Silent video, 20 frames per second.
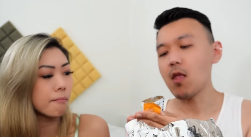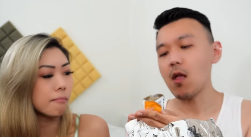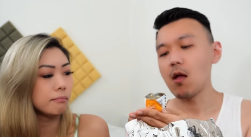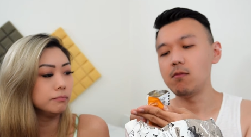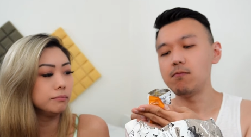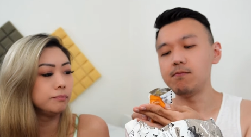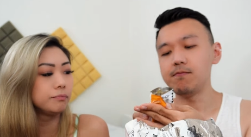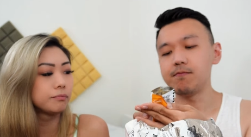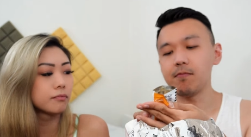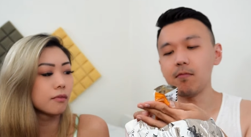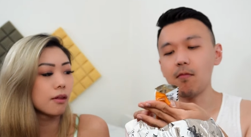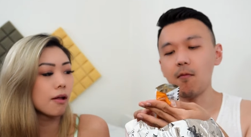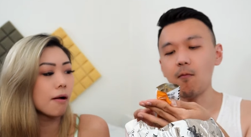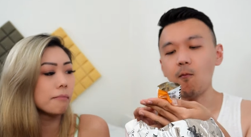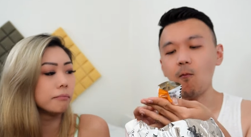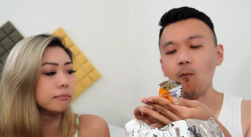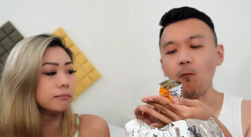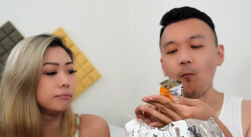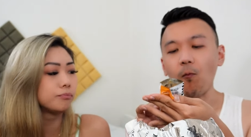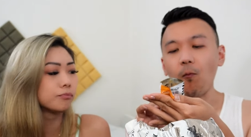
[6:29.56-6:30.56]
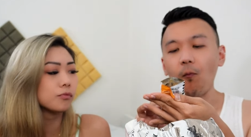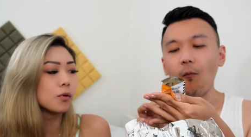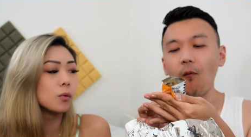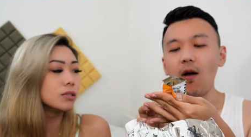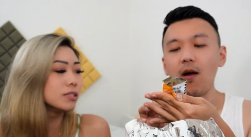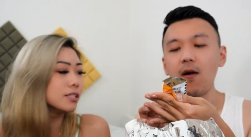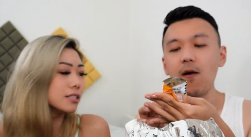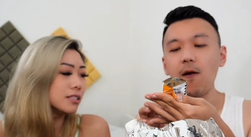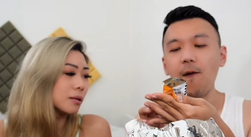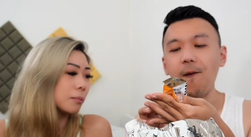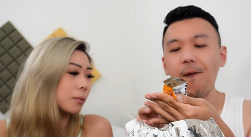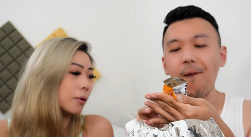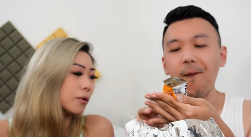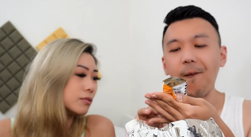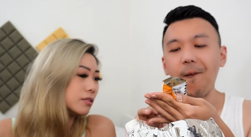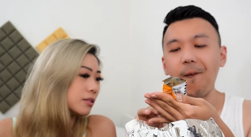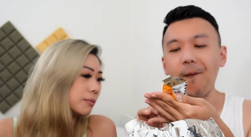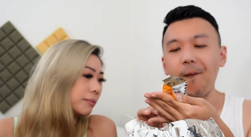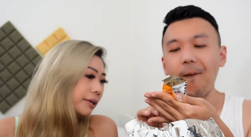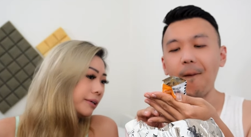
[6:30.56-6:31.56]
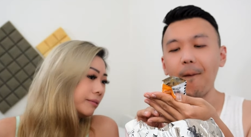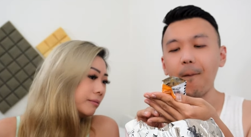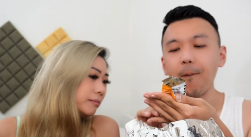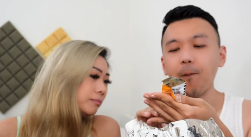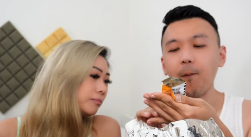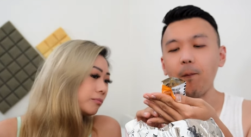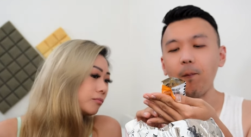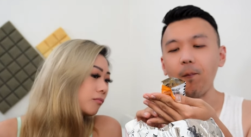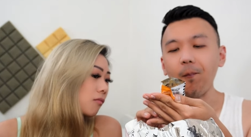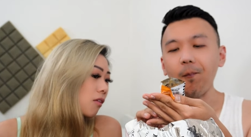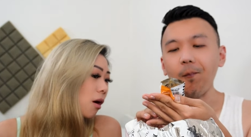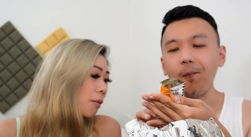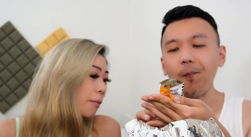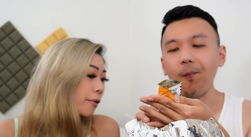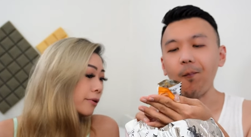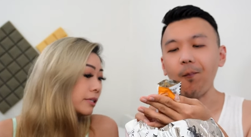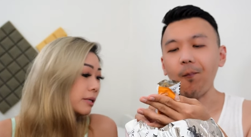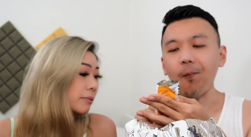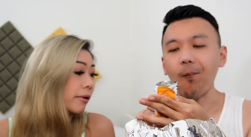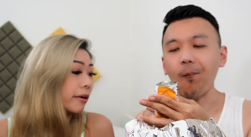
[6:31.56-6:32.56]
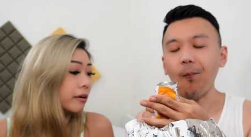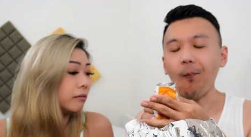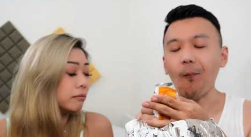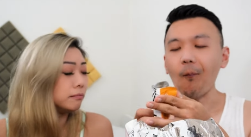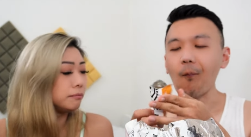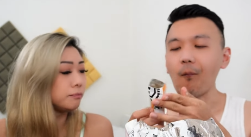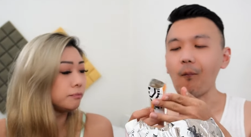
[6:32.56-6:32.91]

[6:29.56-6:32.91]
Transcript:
Speaker 1: Hmm, what's it supposed to be? A protein bar?